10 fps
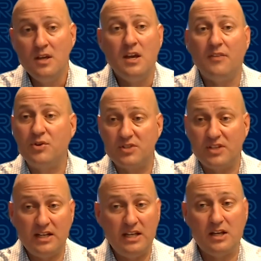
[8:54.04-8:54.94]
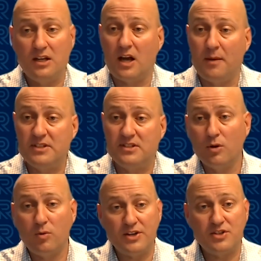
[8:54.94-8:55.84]
If there's any comments or
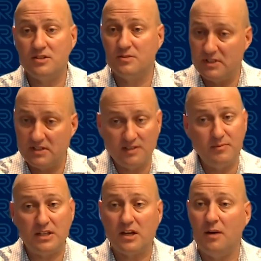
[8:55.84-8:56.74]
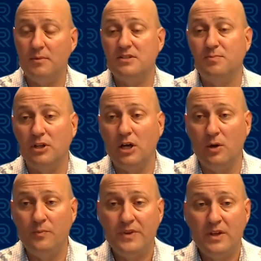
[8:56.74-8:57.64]
questions, please leave them in the comments
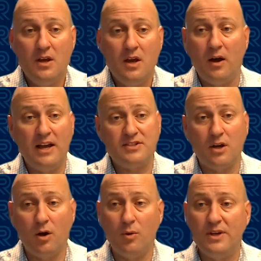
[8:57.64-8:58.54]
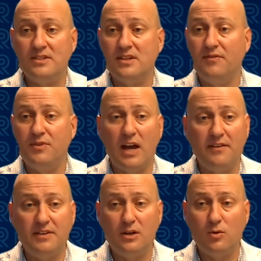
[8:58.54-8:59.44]
below. As always, if you
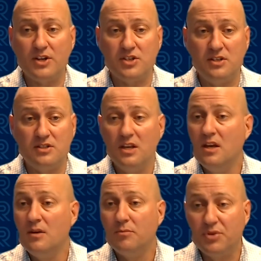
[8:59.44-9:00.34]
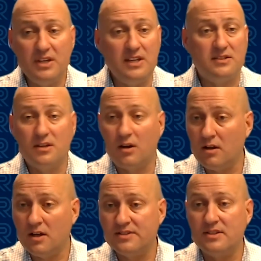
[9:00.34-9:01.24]
have any questions, please
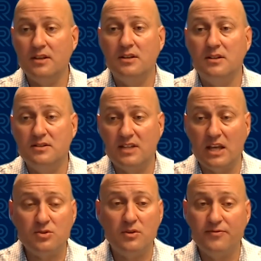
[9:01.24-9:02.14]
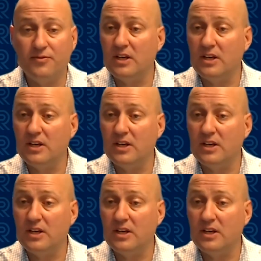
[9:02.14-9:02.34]
call us, schedule a free